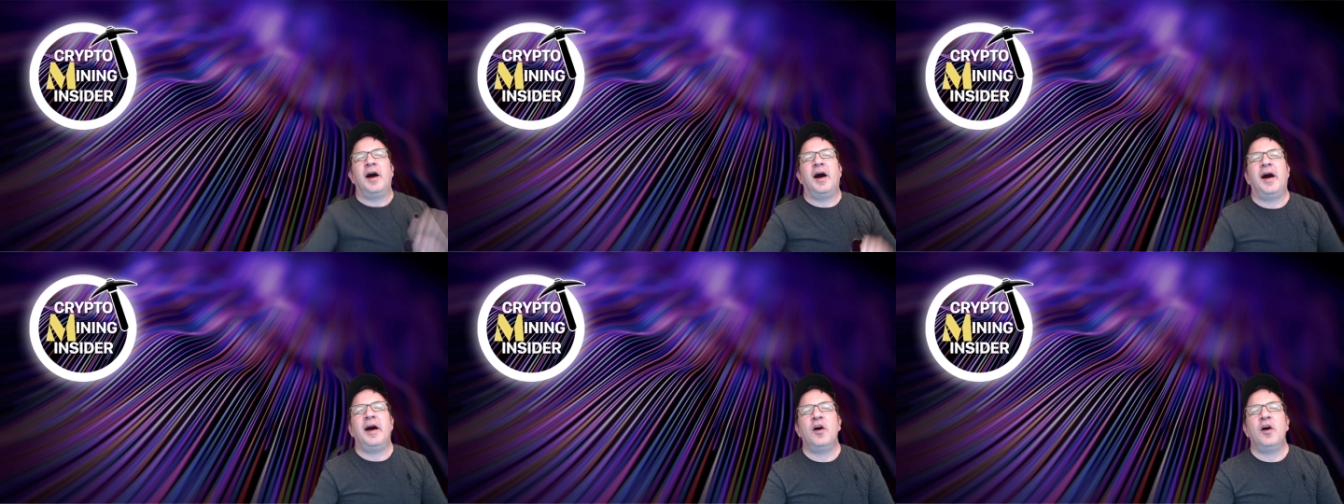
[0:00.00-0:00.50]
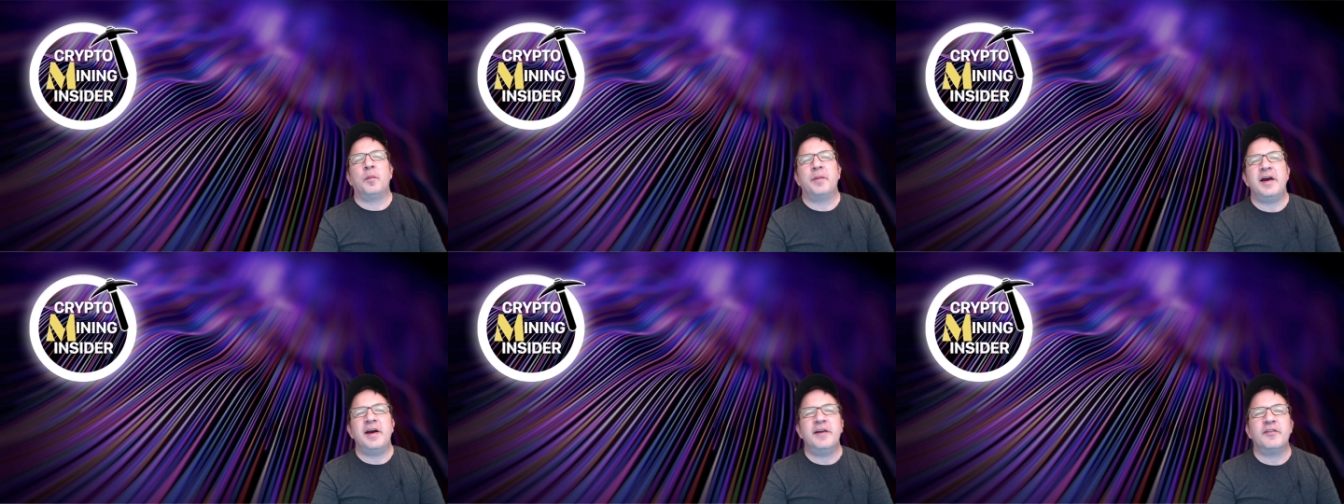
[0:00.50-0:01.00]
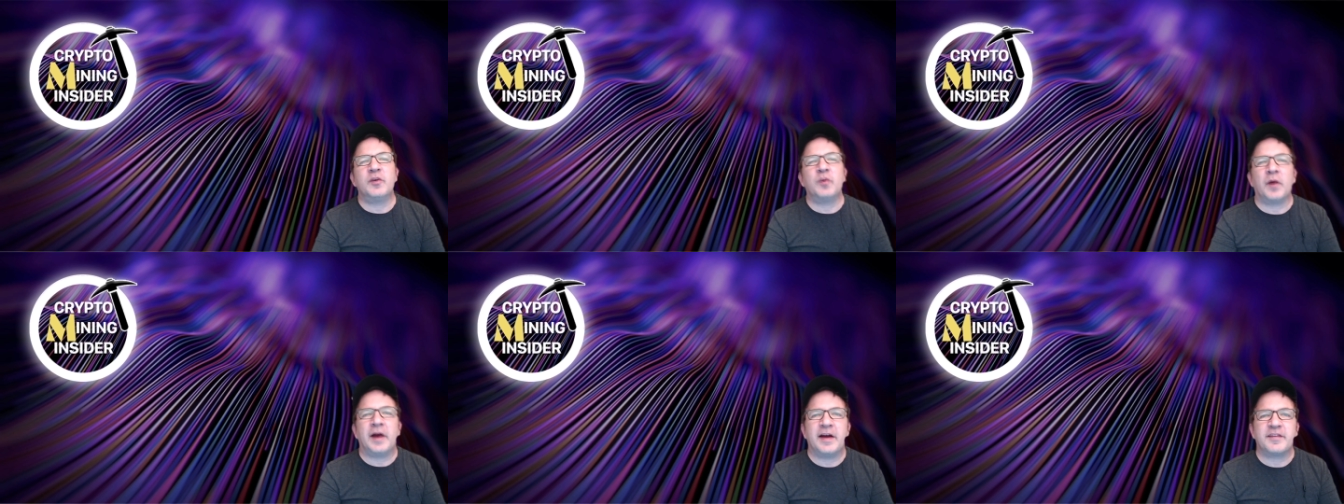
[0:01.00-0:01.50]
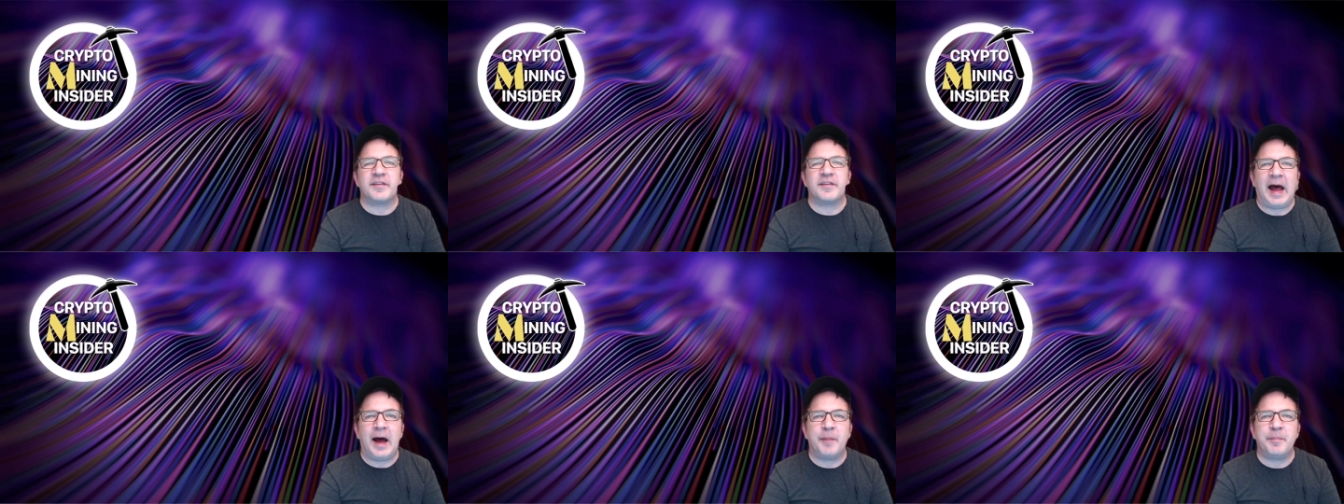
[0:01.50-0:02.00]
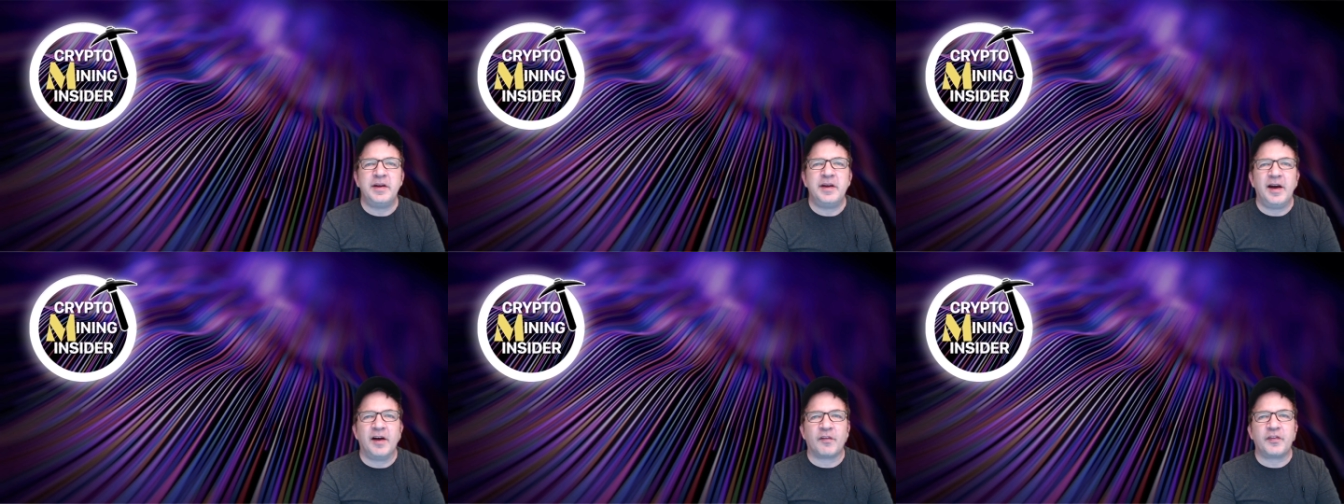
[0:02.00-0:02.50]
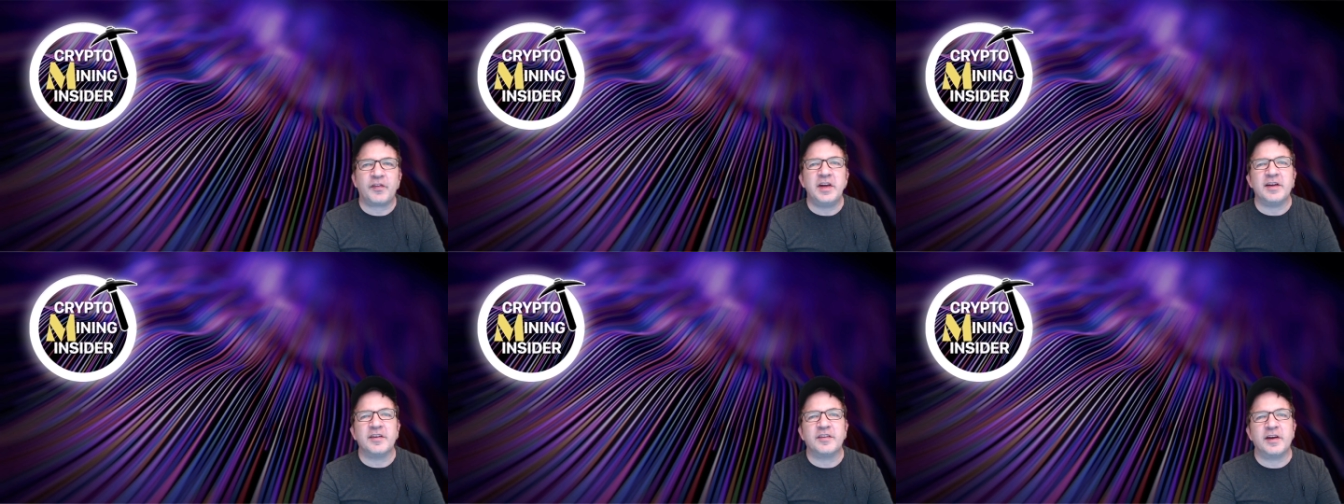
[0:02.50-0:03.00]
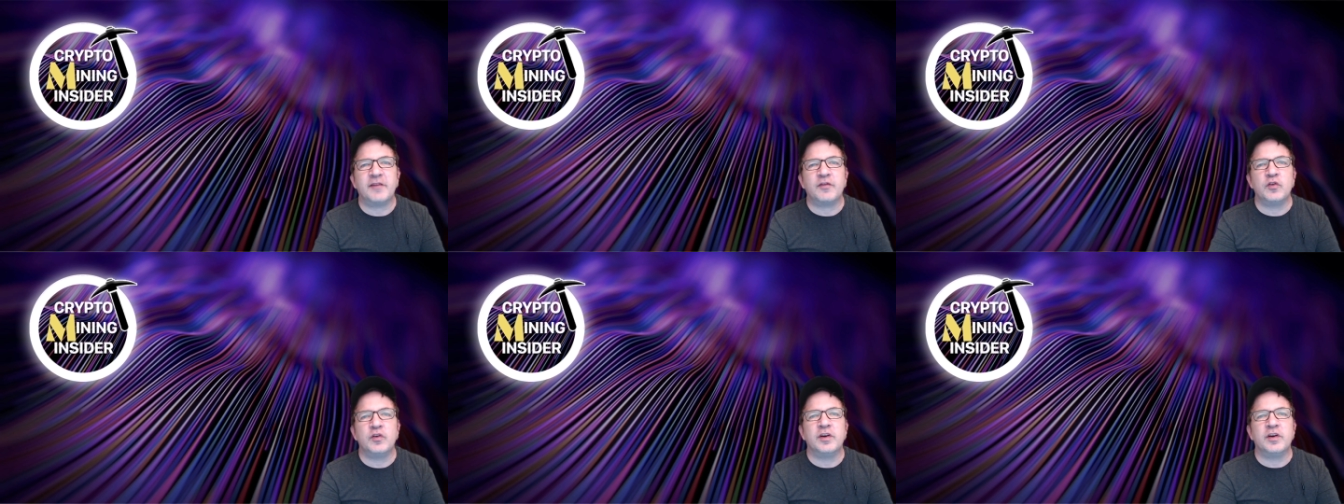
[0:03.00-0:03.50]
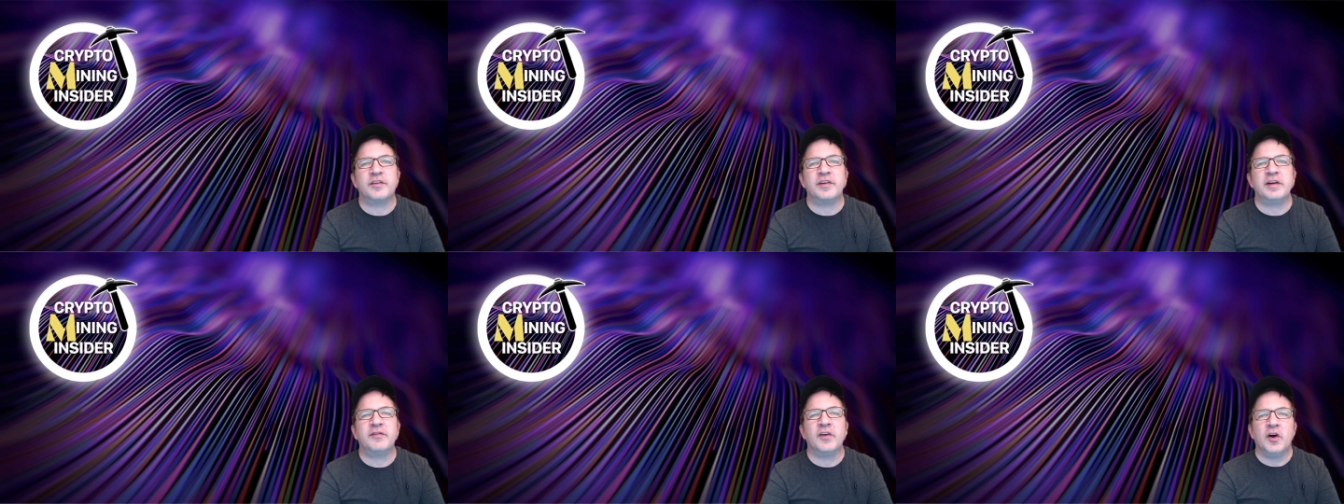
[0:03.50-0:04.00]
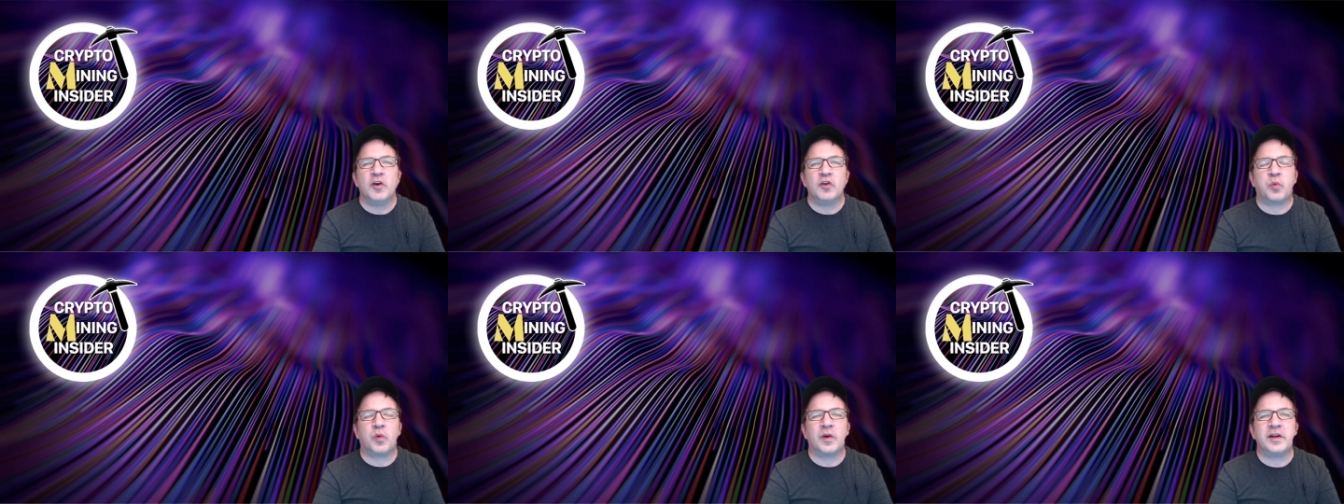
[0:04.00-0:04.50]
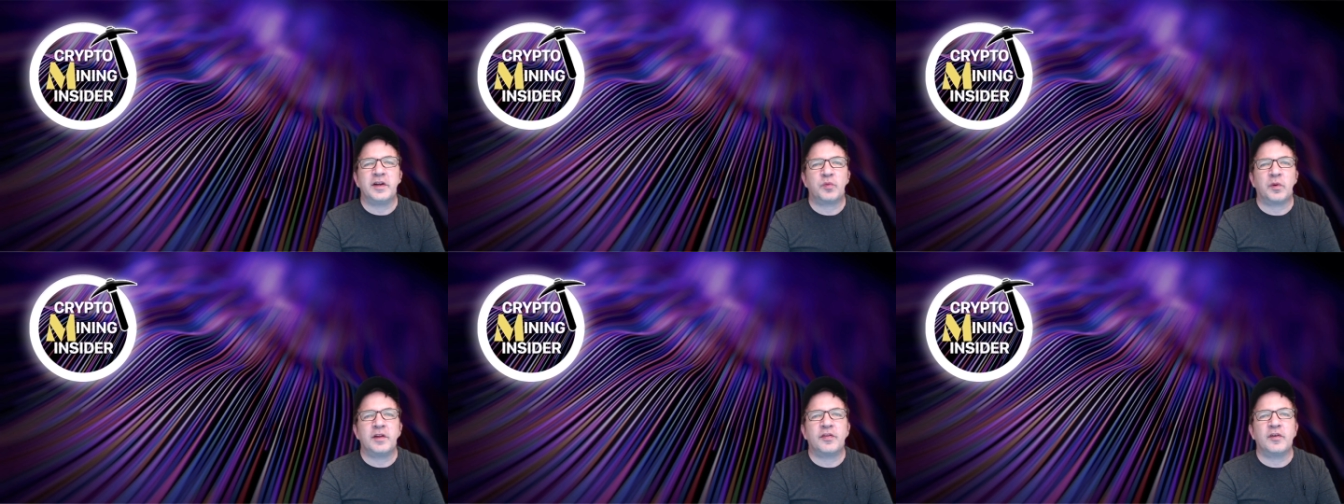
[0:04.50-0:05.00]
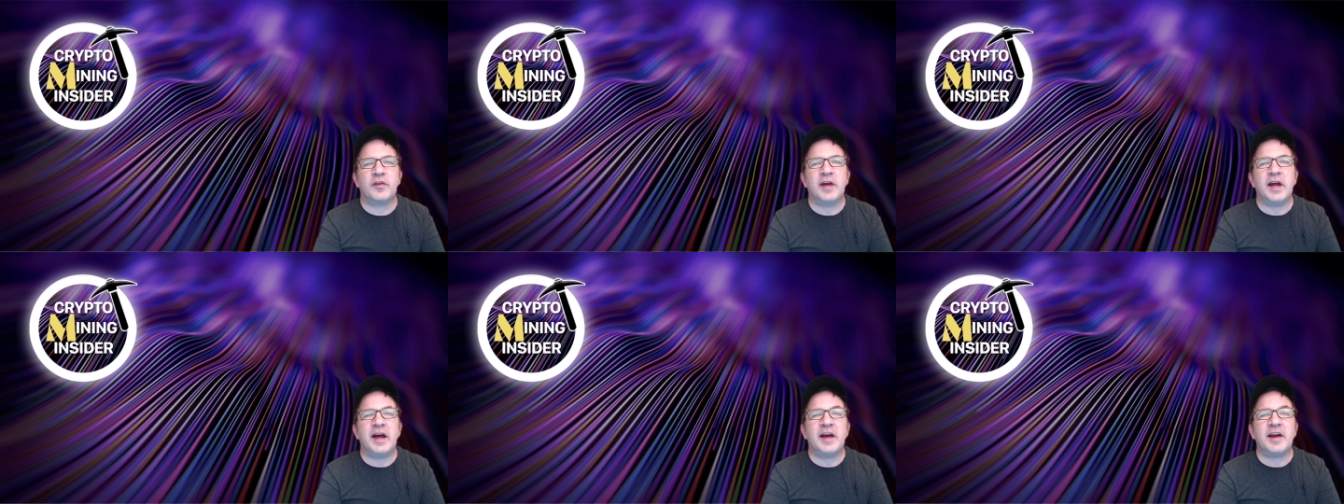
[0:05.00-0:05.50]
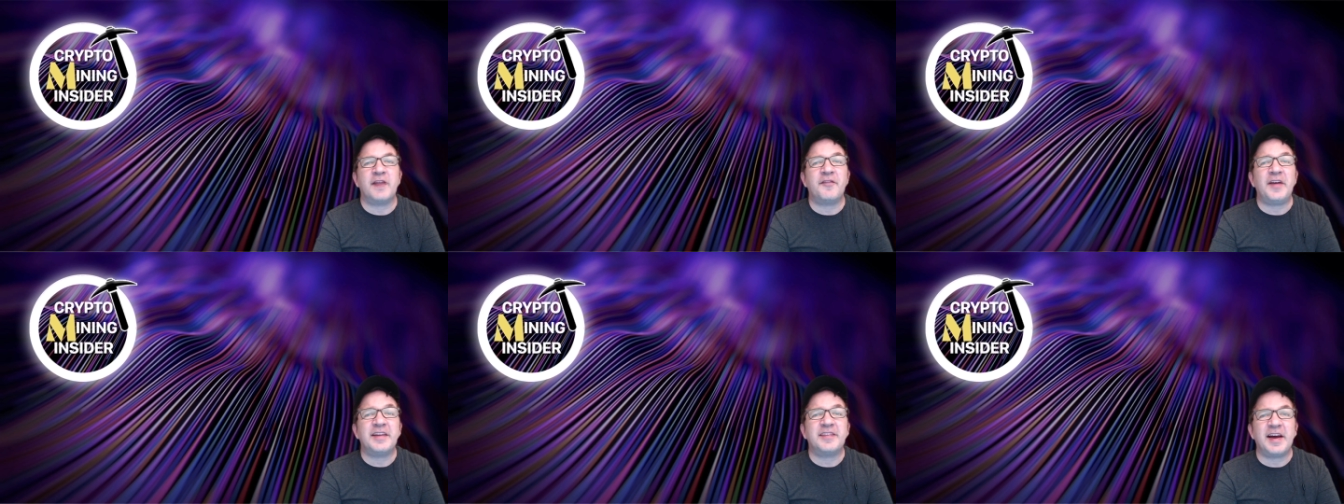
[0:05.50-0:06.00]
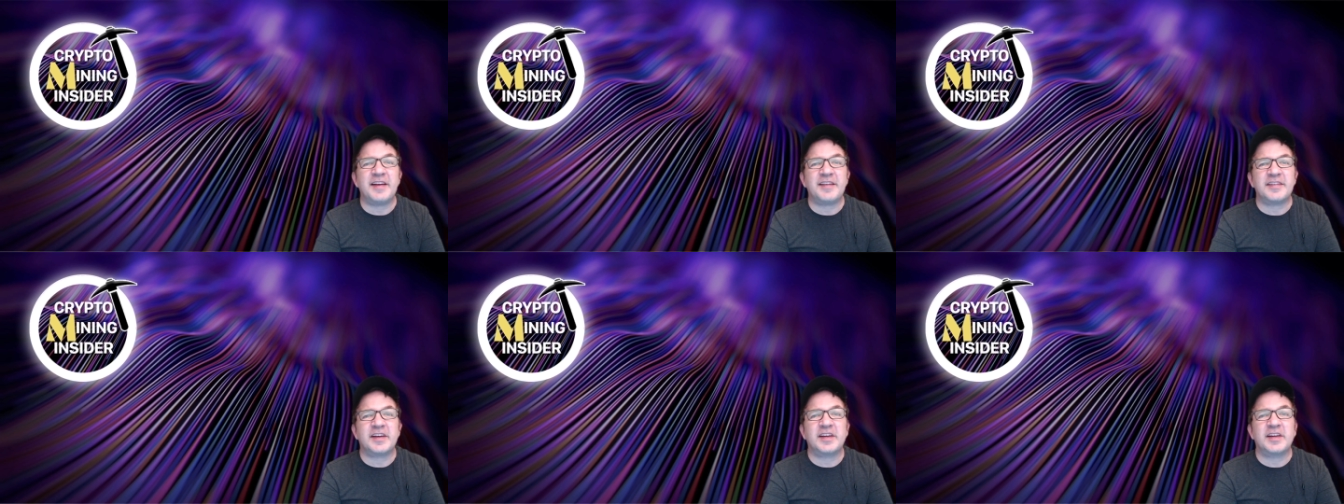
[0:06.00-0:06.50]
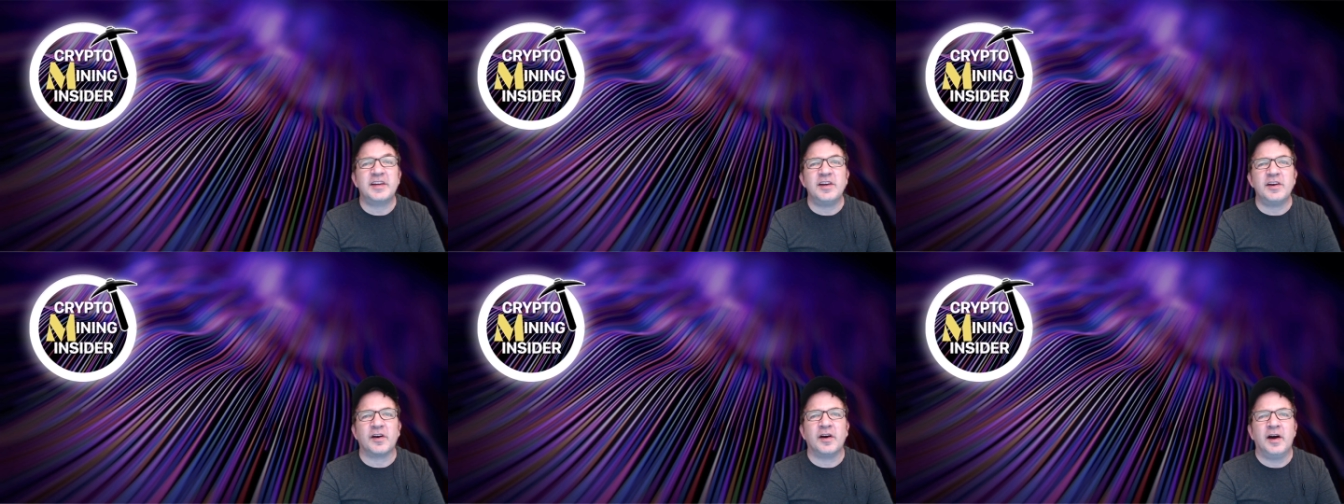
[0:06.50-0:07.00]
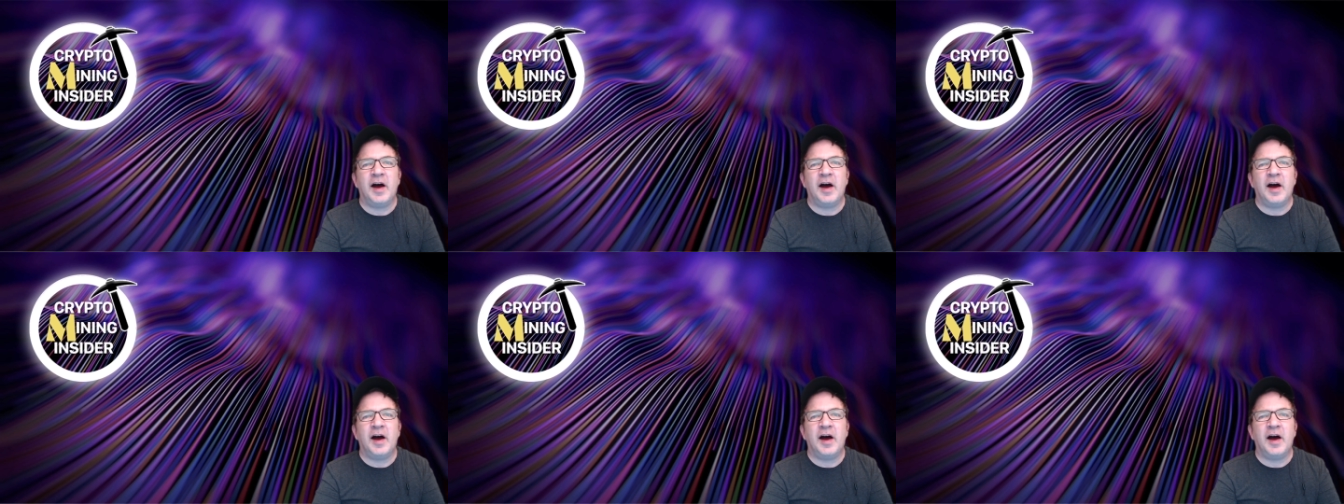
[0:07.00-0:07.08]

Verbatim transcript: I hope everyone has a happy, healthy, and safe New Year's Eve 2023 and a fantastic year.